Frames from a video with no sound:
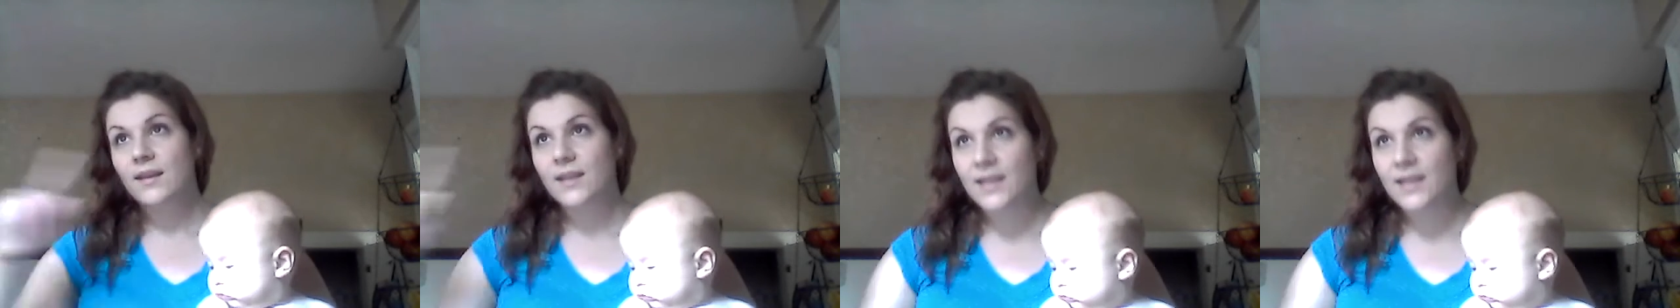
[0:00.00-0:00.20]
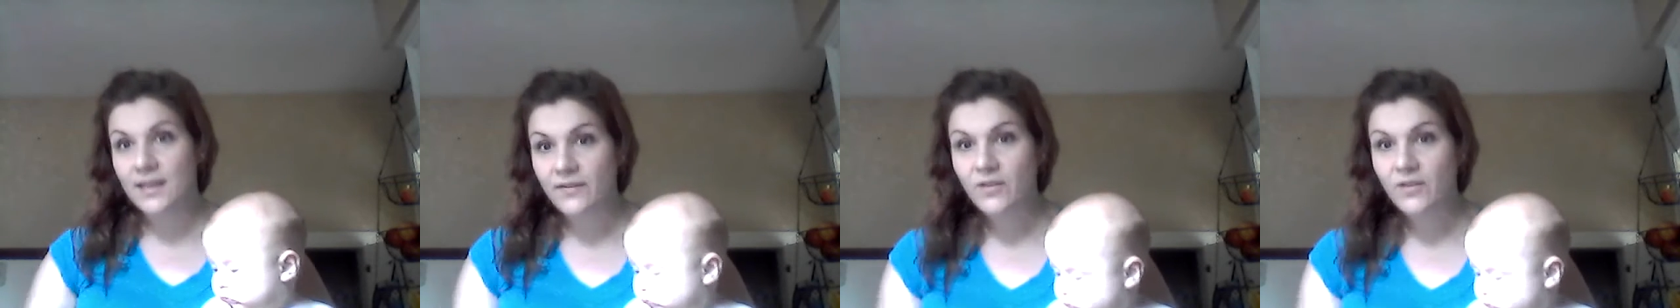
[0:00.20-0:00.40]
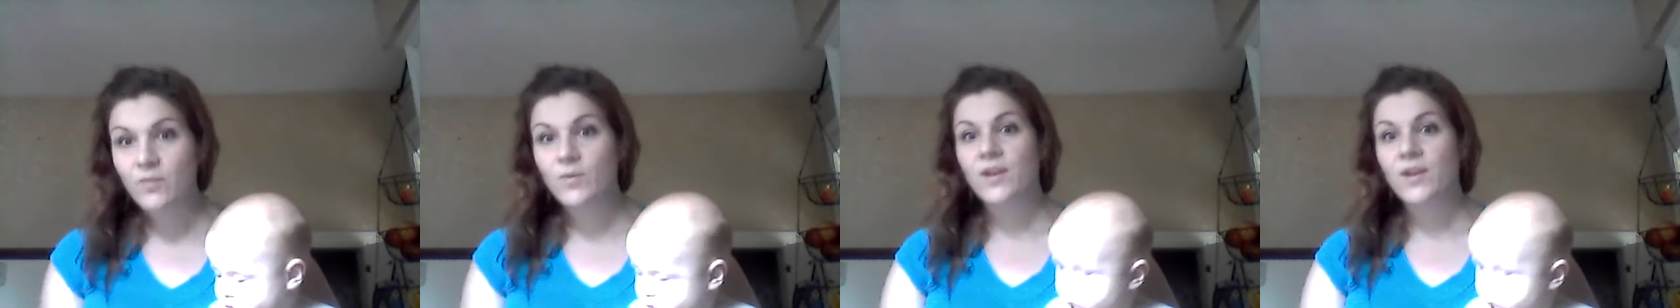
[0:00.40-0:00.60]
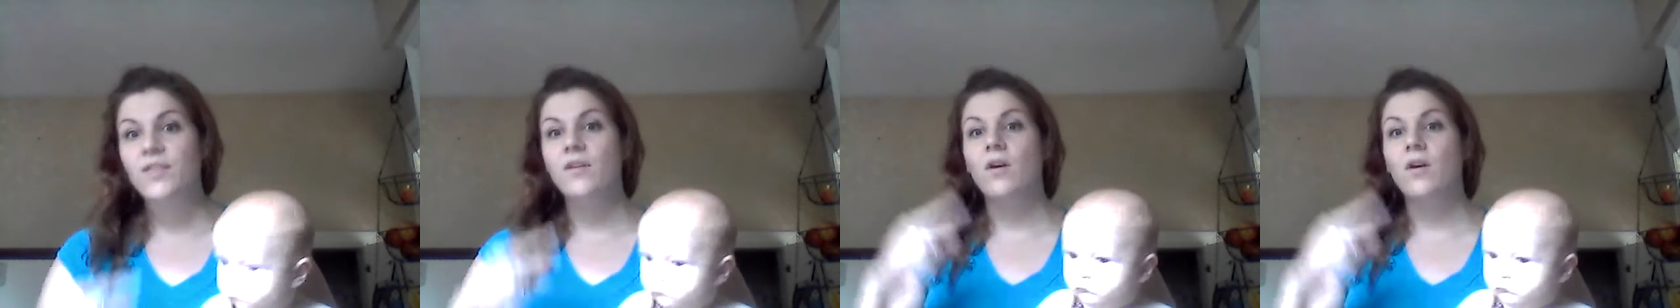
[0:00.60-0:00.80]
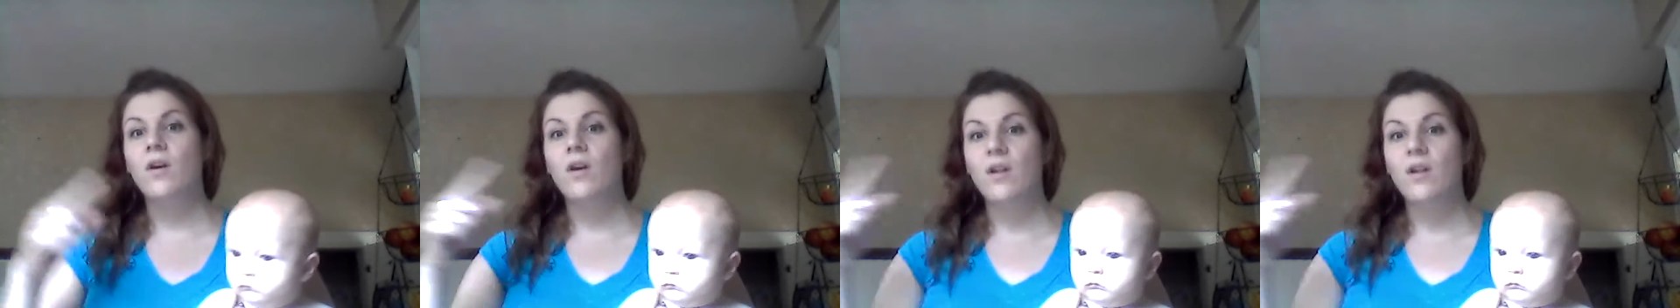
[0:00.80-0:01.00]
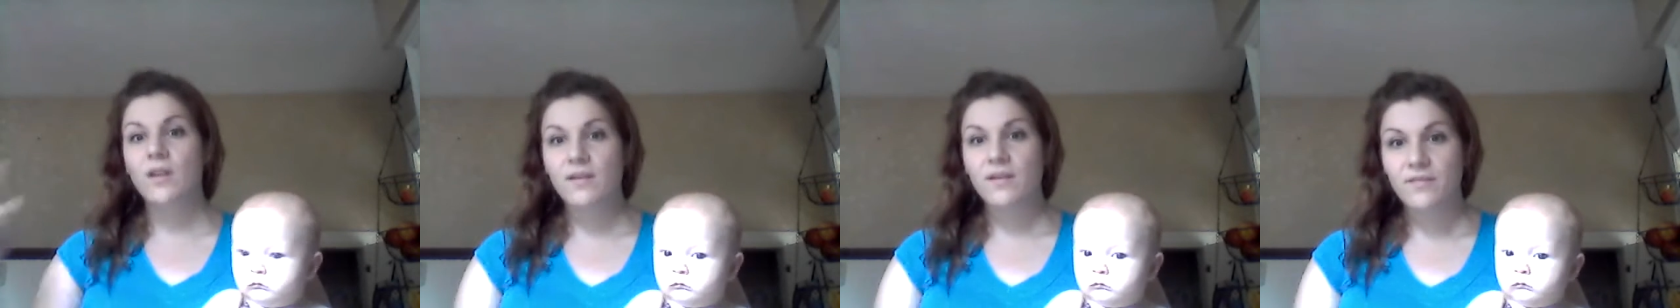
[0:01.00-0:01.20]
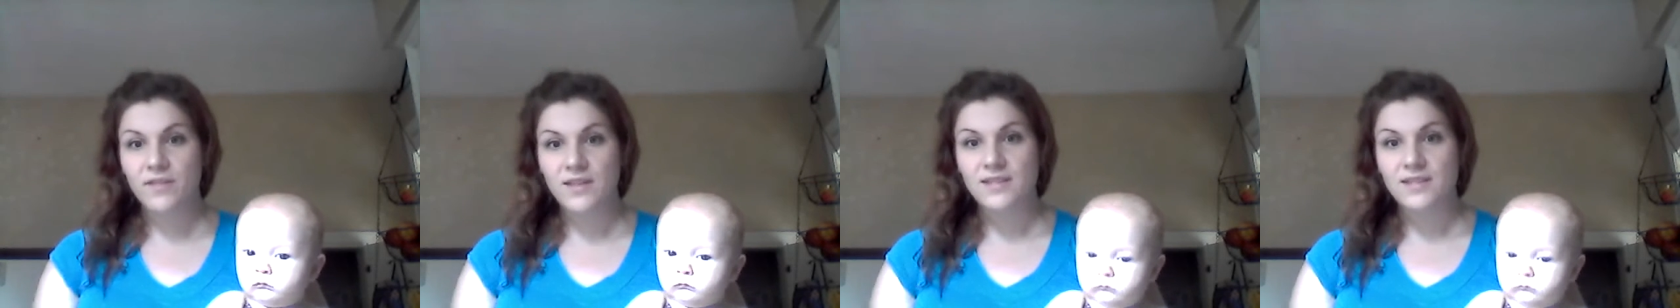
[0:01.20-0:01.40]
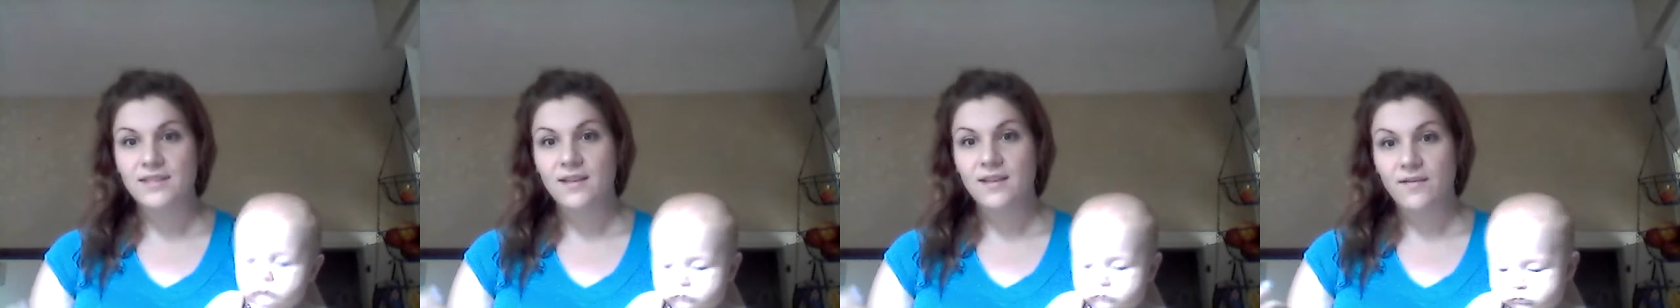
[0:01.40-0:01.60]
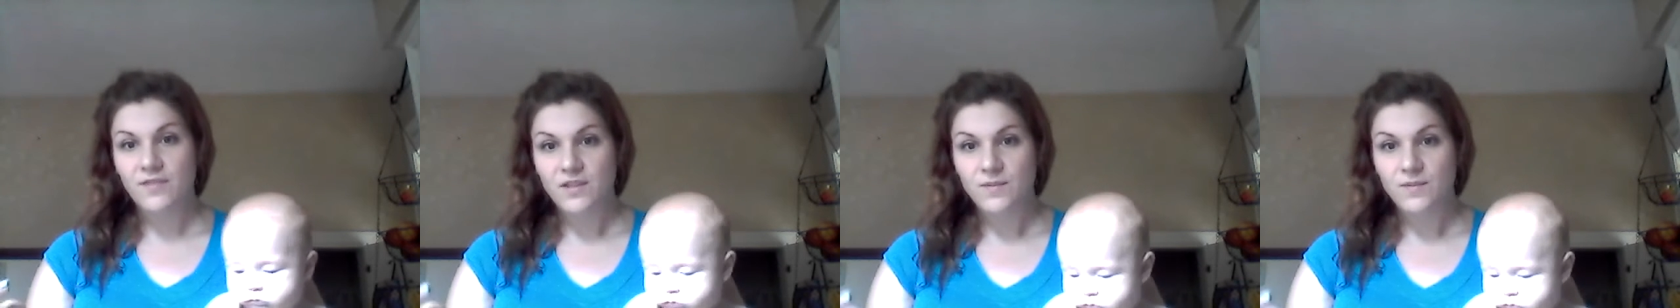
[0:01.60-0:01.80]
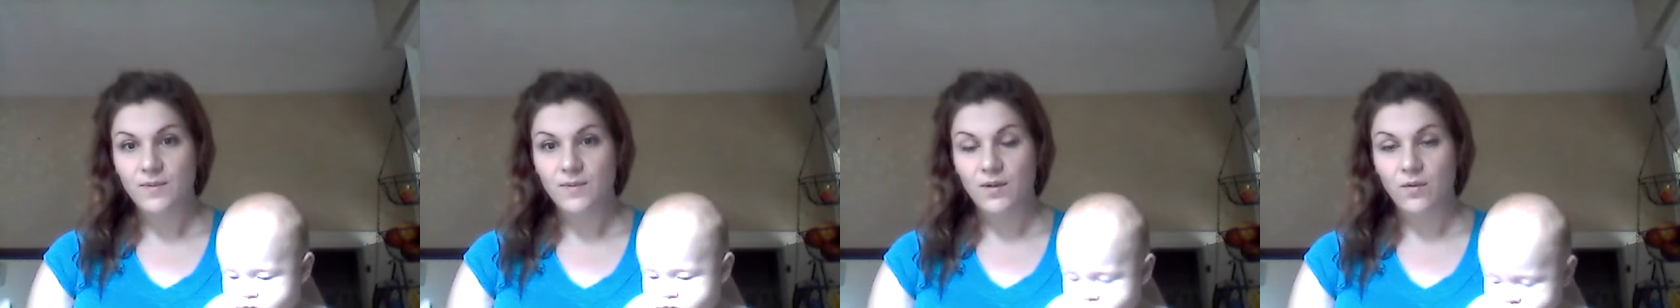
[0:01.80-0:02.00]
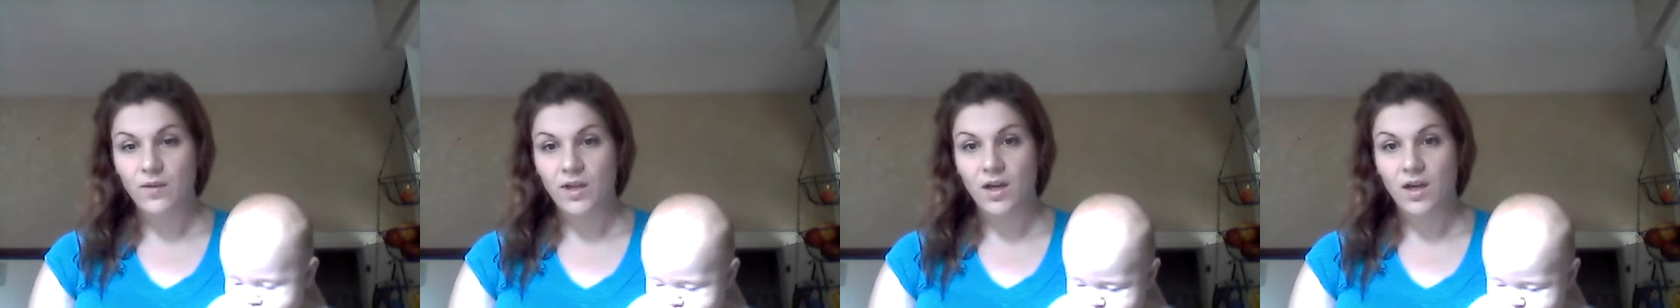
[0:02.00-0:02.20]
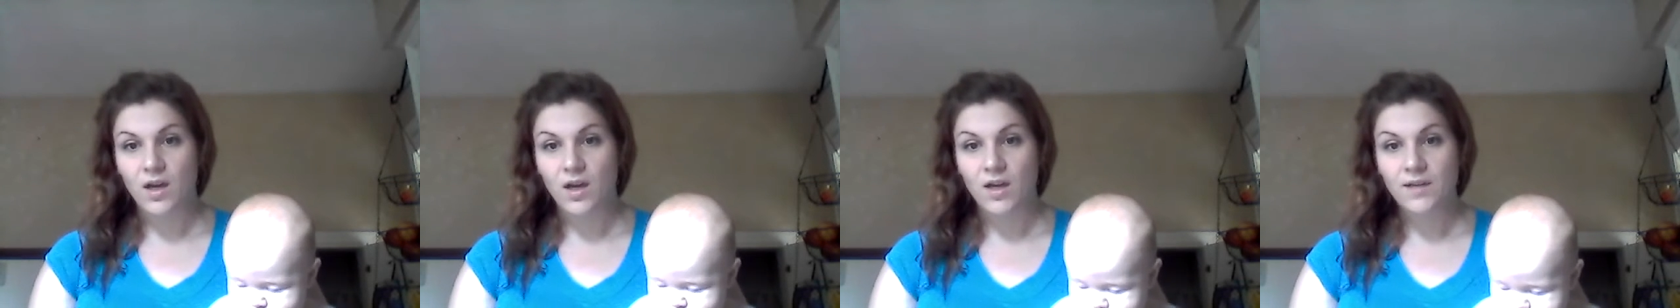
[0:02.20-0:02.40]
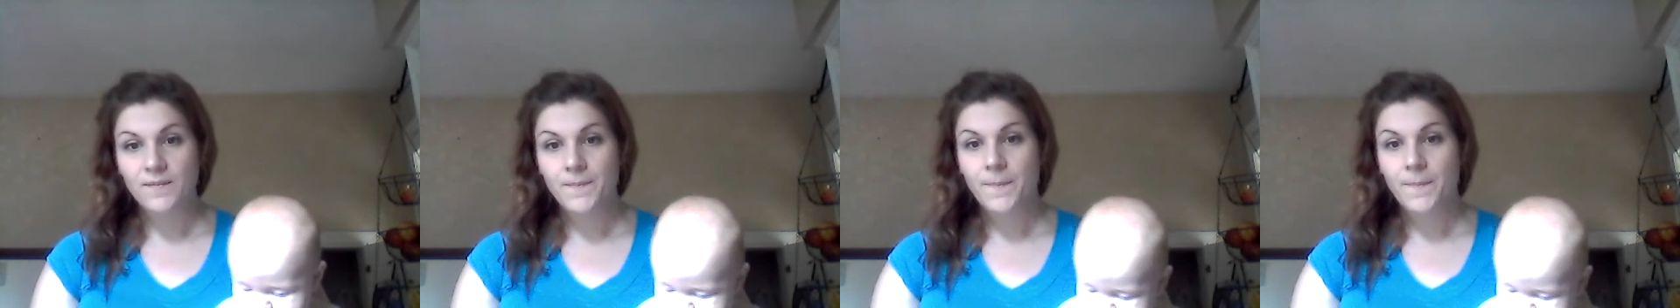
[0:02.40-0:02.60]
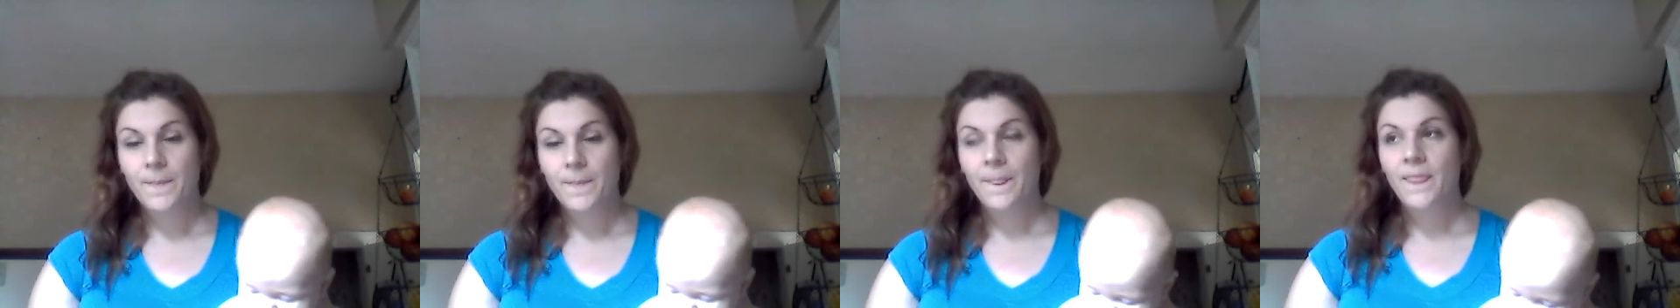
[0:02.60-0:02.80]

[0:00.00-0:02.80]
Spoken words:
even with all of this stuff that's been going on,